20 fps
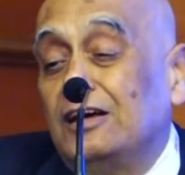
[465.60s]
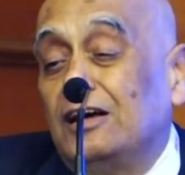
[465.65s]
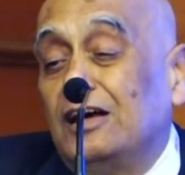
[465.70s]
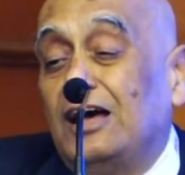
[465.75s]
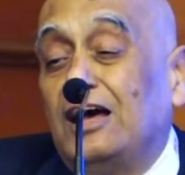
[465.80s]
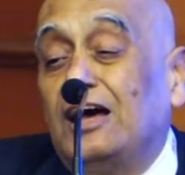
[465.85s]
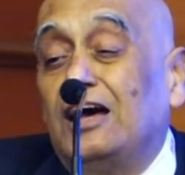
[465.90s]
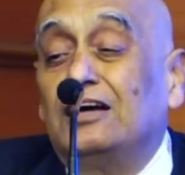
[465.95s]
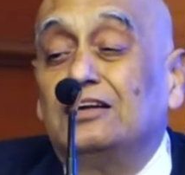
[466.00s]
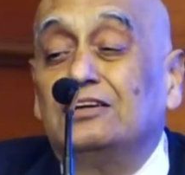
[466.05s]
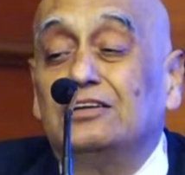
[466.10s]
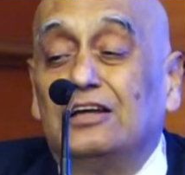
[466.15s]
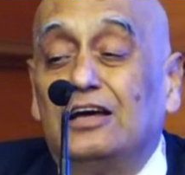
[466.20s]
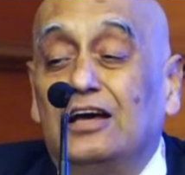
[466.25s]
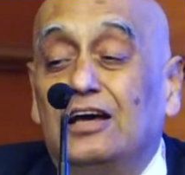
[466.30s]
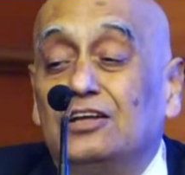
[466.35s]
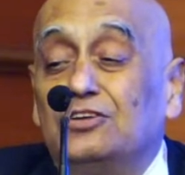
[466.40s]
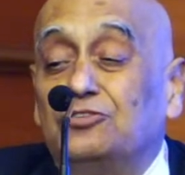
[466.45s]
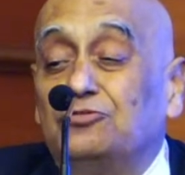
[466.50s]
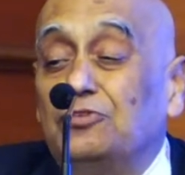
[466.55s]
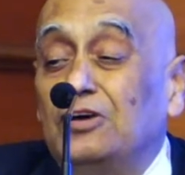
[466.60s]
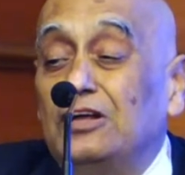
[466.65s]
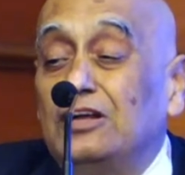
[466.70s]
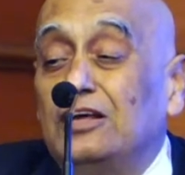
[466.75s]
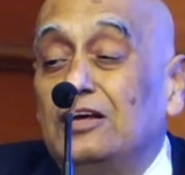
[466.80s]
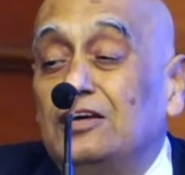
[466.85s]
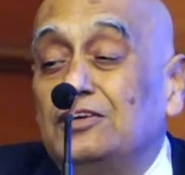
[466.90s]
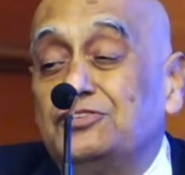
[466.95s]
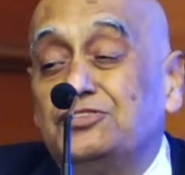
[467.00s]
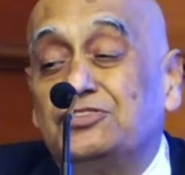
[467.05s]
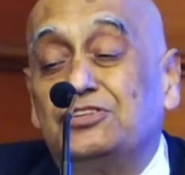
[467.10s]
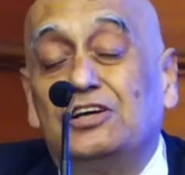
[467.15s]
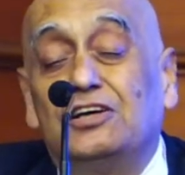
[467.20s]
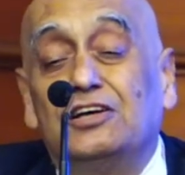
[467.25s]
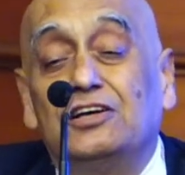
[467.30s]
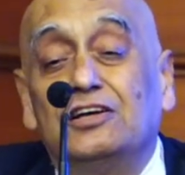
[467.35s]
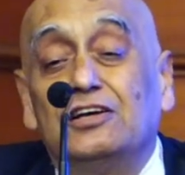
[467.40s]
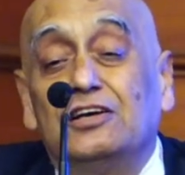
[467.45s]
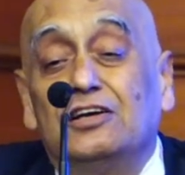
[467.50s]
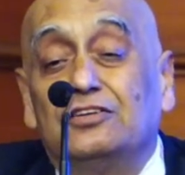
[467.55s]
and as well as
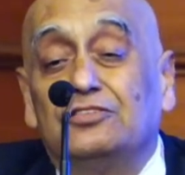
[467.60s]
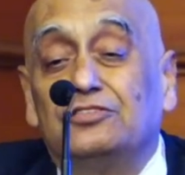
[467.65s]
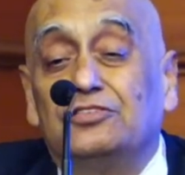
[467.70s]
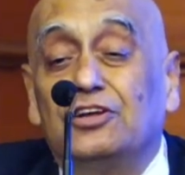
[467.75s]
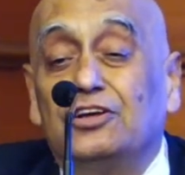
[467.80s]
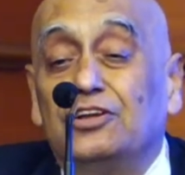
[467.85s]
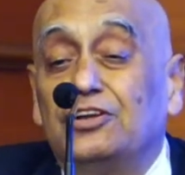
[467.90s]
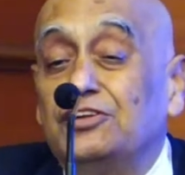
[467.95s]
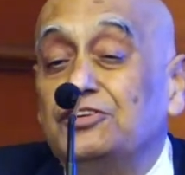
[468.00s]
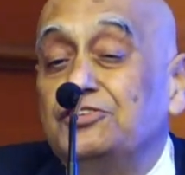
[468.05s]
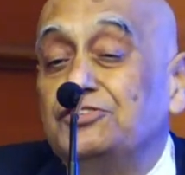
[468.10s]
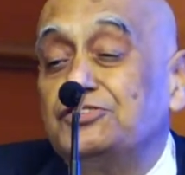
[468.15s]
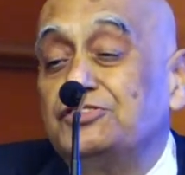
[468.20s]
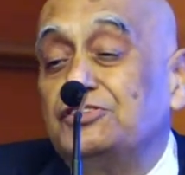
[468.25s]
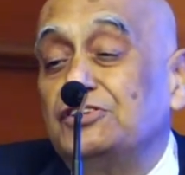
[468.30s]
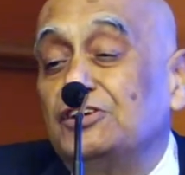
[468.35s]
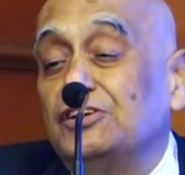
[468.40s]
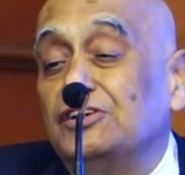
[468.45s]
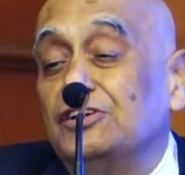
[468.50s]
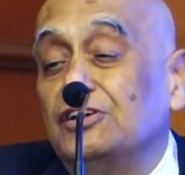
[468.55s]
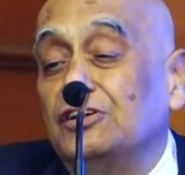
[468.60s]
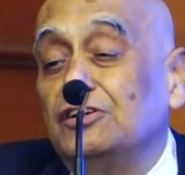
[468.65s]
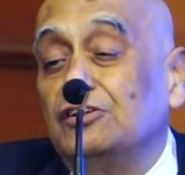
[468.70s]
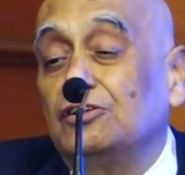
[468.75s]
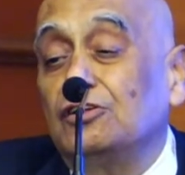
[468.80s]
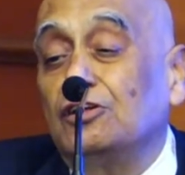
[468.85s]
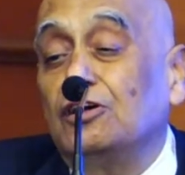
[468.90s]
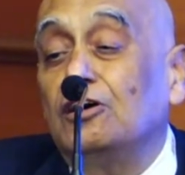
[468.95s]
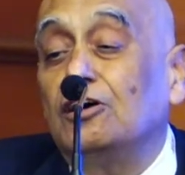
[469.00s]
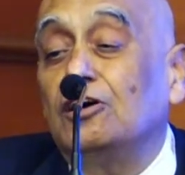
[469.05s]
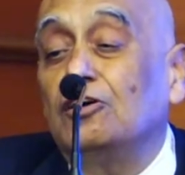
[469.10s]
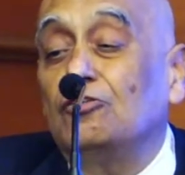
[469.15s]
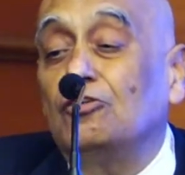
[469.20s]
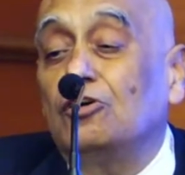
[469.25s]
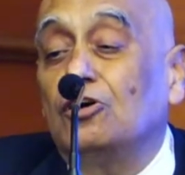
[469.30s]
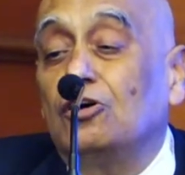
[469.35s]
there is a